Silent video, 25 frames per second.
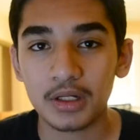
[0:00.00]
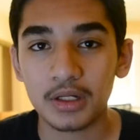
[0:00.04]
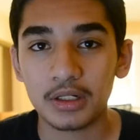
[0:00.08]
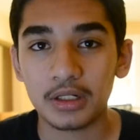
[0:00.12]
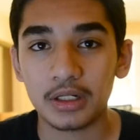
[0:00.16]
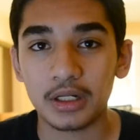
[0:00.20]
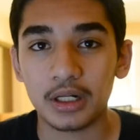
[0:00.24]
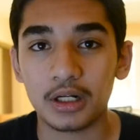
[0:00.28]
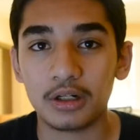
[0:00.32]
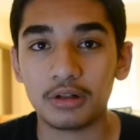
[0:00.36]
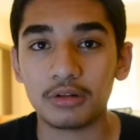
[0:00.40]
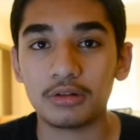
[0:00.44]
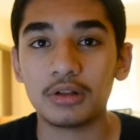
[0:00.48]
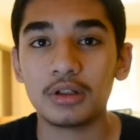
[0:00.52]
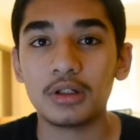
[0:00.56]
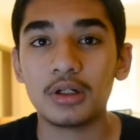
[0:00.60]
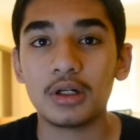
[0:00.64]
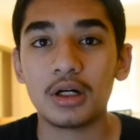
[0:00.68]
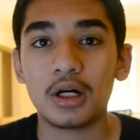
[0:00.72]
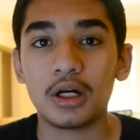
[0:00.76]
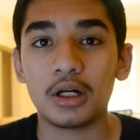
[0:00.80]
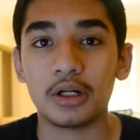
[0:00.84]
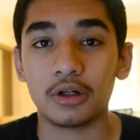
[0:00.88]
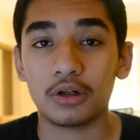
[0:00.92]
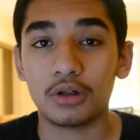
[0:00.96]
Now,
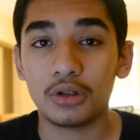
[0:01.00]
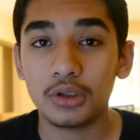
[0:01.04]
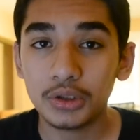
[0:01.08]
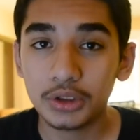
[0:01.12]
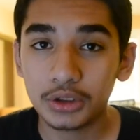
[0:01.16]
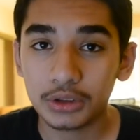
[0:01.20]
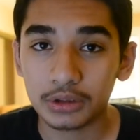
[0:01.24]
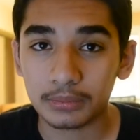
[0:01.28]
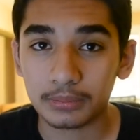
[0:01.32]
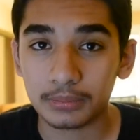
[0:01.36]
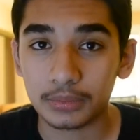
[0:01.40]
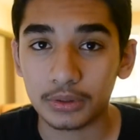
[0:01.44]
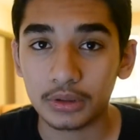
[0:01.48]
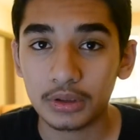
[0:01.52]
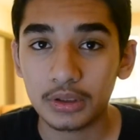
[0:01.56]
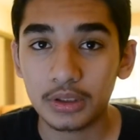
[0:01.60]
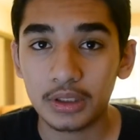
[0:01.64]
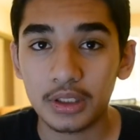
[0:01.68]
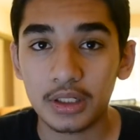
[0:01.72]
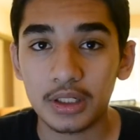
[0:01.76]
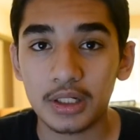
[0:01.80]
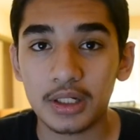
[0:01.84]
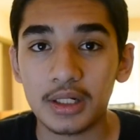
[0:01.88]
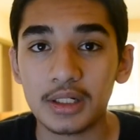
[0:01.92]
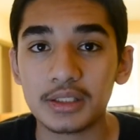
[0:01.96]
an Ultrabook
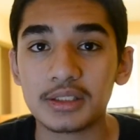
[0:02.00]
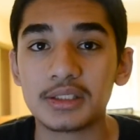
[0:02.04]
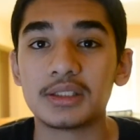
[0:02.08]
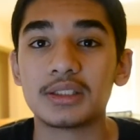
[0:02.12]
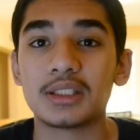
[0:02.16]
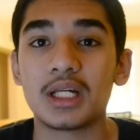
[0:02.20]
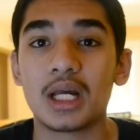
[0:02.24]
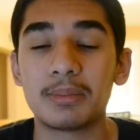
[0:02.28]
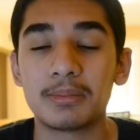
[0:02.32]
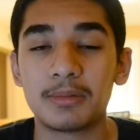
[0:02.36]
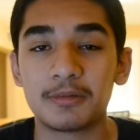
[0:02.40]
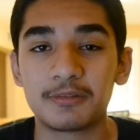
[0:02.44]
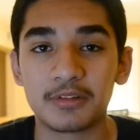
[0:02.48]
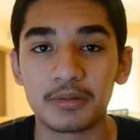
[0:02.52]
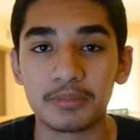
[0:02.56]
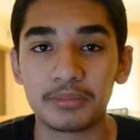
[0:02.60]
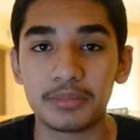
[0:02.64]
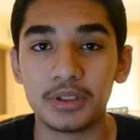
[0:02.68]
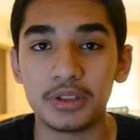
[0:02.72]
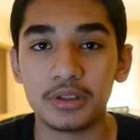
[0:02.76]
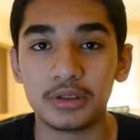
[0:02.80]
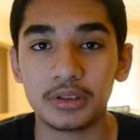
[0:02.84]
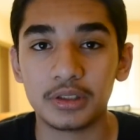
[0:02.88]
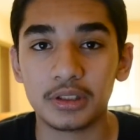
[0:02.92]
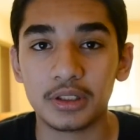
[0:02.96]
is a type of
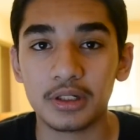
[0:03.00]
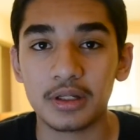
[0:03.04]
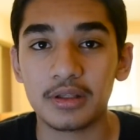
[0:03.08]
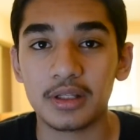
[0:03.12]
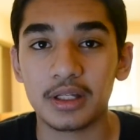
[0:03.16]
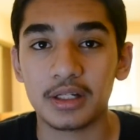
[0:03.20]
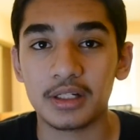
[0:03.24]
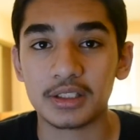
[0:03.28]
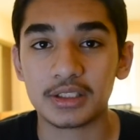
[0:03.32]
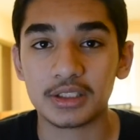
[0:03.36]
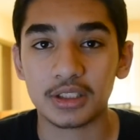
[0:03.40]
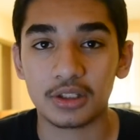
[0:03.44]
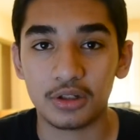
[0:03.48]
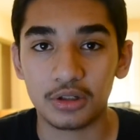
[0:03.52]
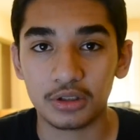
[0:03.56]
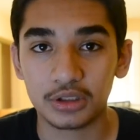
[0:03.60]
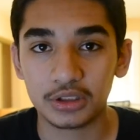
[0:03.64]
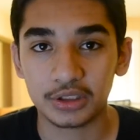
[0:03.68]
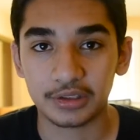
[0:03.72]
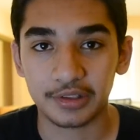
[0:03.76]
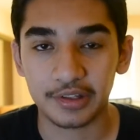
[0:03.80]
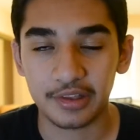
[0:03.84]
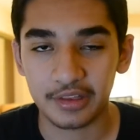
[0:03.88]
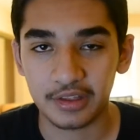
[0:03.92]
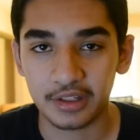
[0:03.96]
computer that is
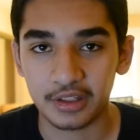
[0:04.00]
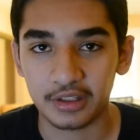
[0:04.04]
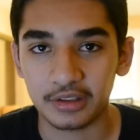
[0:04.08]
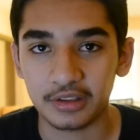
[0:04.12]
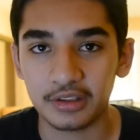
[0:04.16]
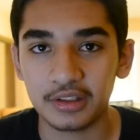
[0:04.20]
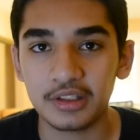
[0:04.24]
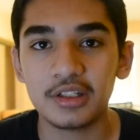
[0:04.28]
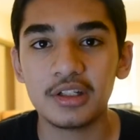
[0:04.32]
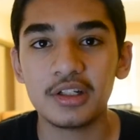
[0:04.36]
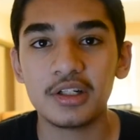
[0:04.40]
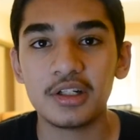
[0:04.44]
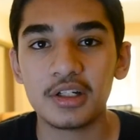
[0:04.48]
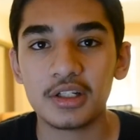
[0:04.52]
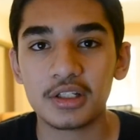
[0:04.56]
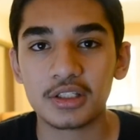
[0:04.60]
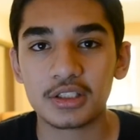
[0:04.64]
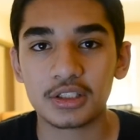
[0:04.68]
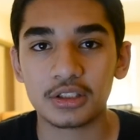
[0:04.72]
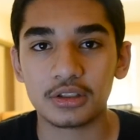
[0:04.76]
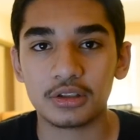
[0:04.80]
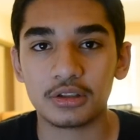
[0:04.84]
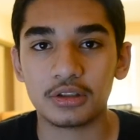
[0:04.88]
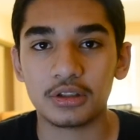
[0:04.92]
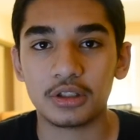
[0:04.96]
ultra thin.
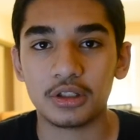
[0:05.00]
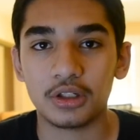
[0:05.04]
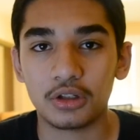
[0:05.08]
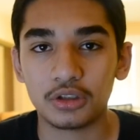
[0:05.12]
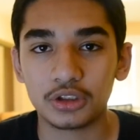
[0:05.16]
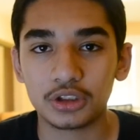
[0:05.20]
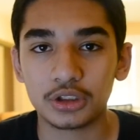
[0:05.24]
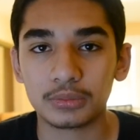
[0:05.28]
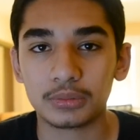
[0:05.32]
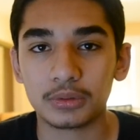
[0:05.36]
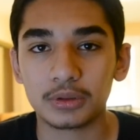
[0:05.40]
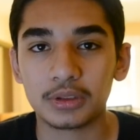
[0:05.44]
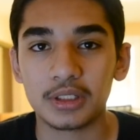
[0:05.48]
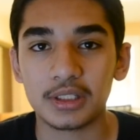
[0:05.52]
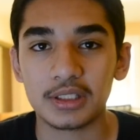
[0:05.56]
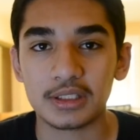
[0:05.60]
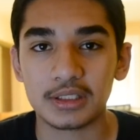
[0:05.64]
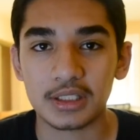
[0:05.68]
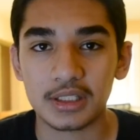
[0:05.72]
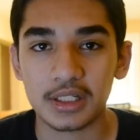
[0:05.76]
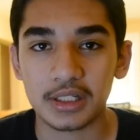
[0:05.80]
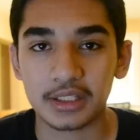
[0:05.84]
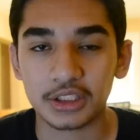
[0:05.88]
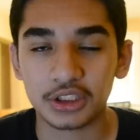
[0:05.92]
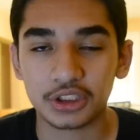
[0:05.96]
So an Ultrabook is
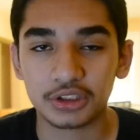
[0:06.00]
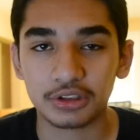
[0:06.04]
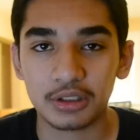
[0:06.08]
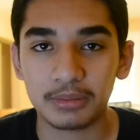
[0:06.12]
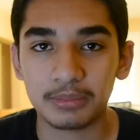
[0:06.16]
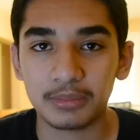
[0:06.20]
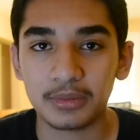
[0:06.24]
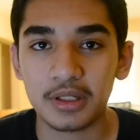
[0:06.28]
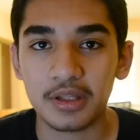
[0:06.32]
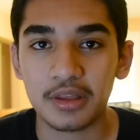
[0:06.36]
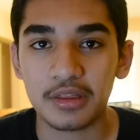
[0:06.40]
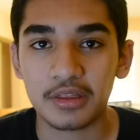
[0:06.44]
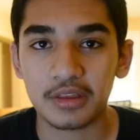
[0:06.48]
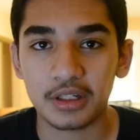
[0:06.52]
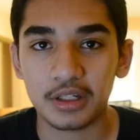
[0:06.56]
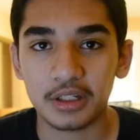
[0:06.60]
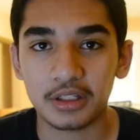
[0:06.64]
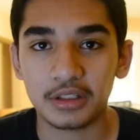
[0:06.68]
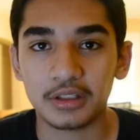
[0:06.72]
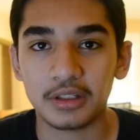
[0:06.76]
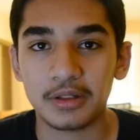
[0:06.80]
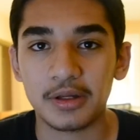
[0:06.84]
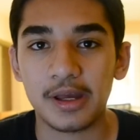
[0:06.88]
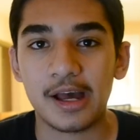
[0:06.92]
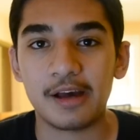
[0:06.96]
extremely thin.
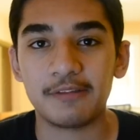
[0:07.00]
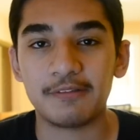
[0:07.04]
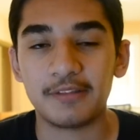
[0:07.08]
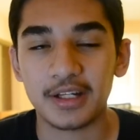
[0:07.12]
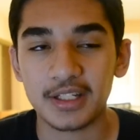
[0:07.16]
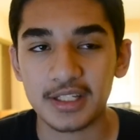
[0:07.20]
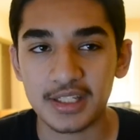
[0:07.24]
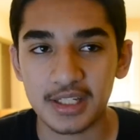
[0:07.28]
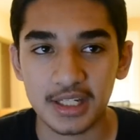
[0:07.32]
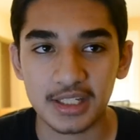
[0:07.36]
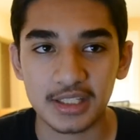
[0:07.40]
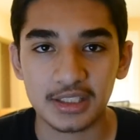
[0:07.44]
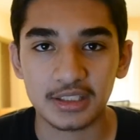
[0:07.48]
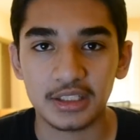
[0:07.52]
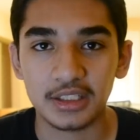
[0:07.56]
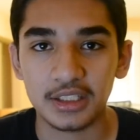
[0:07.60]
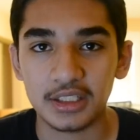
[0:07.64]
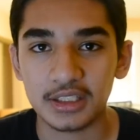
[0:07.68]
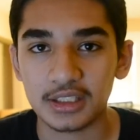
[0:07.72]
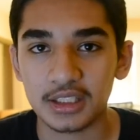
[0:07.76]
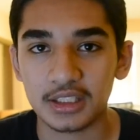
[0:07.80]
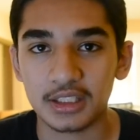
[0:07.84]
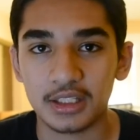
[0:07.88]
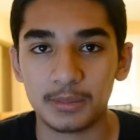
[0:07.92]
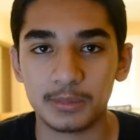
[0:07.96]
They have S S
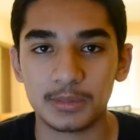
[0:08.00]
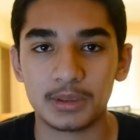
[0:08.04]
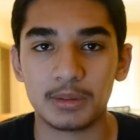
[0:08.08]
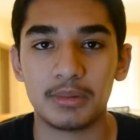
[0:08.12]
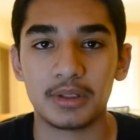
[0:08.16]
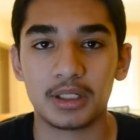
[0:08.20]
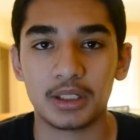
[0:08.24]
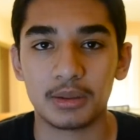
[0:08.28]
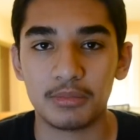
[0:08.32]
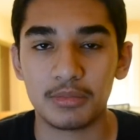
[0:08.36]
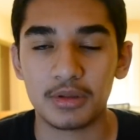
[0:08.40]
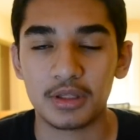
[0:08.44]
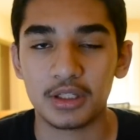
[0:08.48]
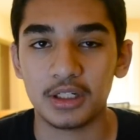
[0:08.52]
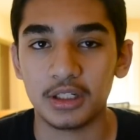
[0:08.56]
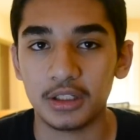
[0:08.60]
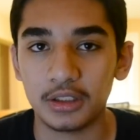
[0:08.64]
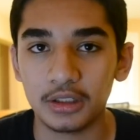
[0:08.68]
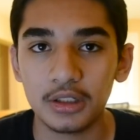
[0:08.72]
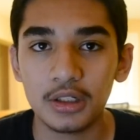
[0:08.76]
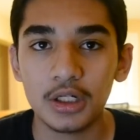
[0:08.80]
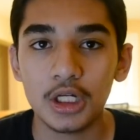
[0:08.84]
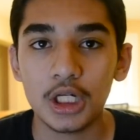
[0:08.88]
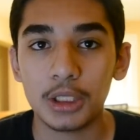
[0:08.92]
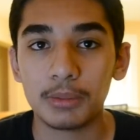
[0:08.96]
Ds in them to make them thin,
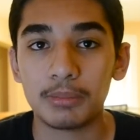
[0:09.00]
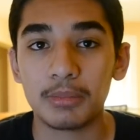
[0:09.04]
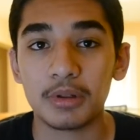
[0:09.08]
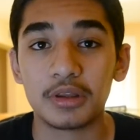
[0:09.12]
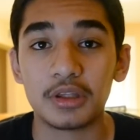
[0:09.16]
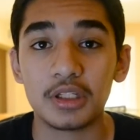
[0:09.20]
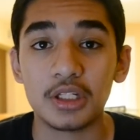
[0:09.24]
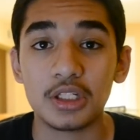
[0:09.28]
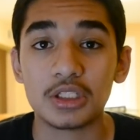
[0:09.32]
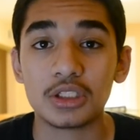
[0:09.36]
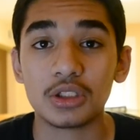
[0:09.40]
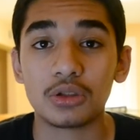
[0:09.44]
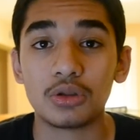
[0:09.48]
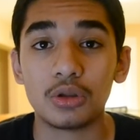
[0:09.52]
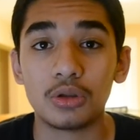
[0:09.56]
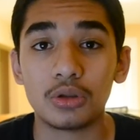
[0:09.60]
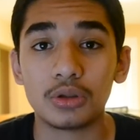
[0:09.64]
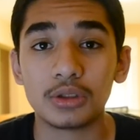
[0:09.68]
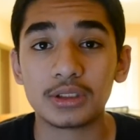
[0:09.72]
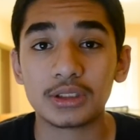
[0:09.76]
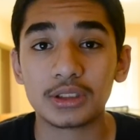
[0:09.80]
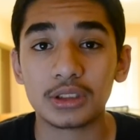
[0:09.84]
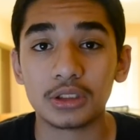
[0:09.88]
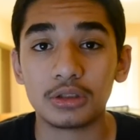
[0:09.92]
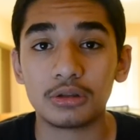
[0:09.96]
but these
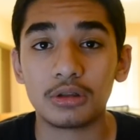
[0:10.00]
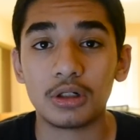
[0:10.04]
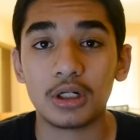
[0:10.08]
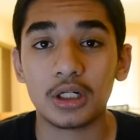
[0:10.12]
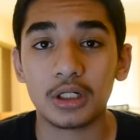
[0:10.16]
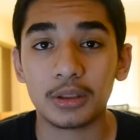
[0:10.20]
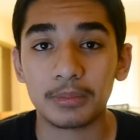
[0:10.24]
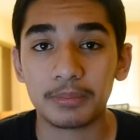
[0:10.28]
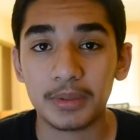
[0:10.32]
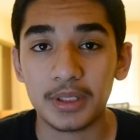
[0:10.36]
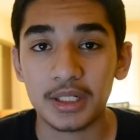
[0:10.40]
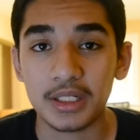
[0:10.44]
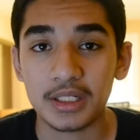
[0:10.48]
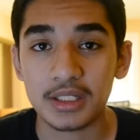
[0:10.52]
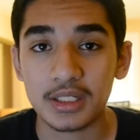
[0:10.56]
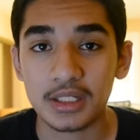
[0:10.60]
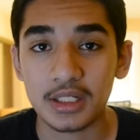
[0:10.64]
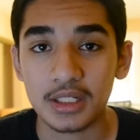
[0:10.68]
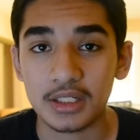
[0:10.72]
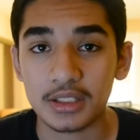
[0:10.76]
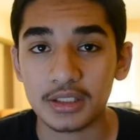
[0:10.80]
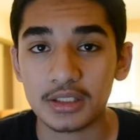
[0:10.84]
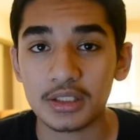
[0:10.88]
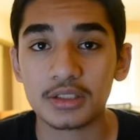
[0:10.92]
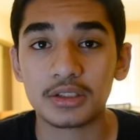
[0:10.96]
also are P
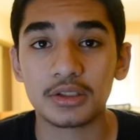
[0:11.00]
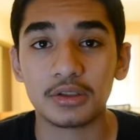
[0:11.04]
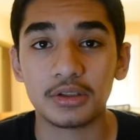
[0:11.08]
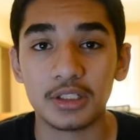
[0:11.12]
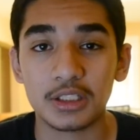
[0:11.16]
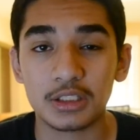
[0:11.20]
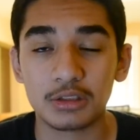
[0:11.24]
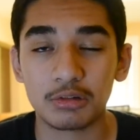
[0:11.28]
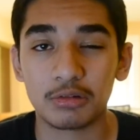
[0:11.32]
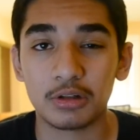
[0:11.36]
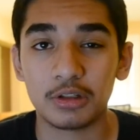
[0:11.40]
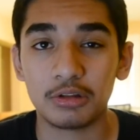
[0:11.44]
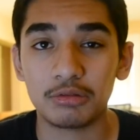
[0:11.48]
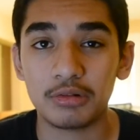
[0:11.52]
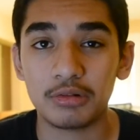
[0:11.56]
Cs, so these run